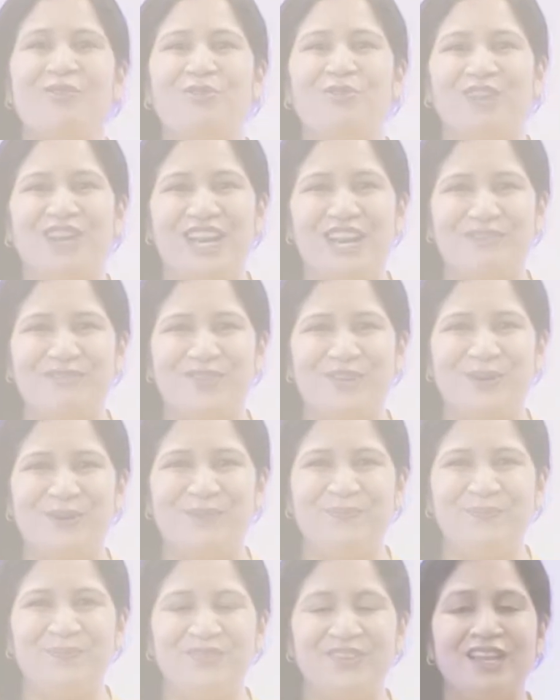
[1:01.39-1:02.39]
forever.
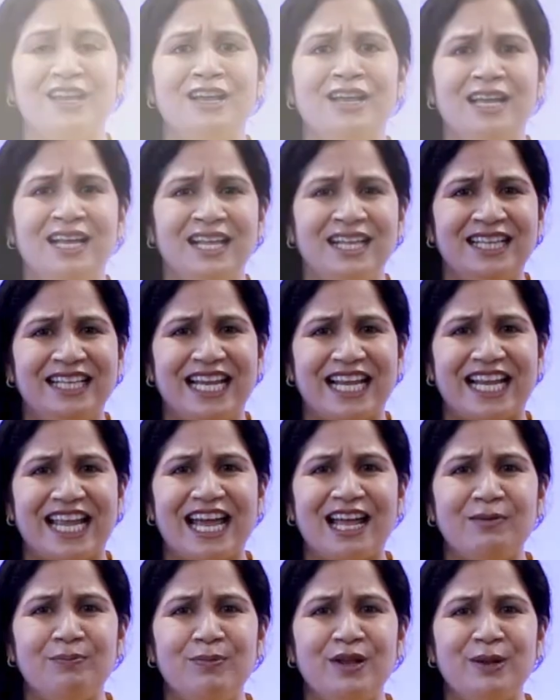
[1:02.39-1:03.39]
There
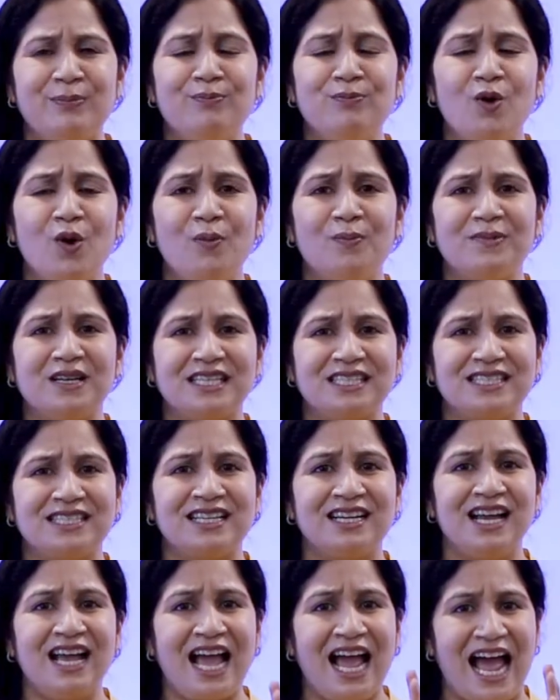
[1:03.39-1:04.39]
can be moment
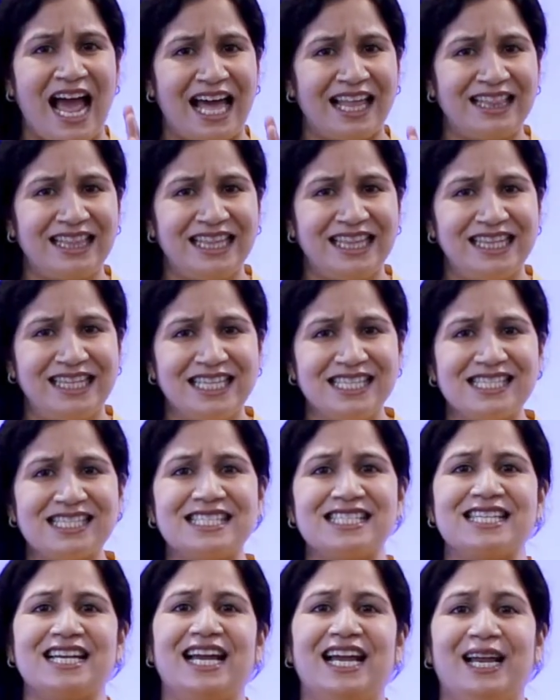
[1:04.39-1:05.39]
at
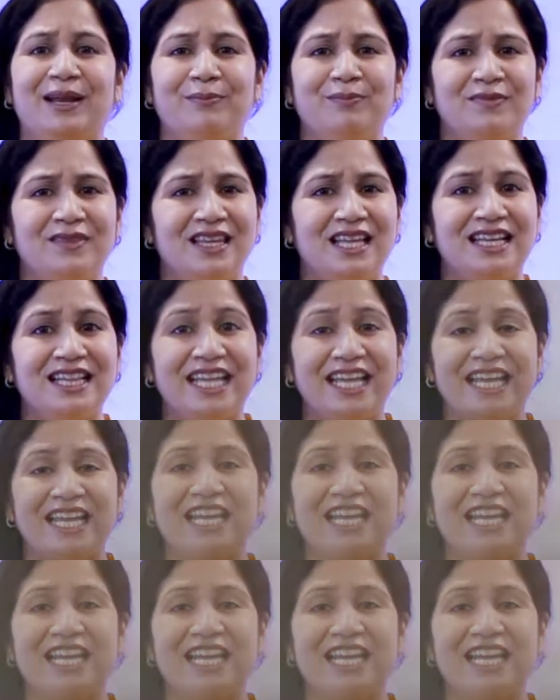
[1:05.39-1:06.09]
this time that they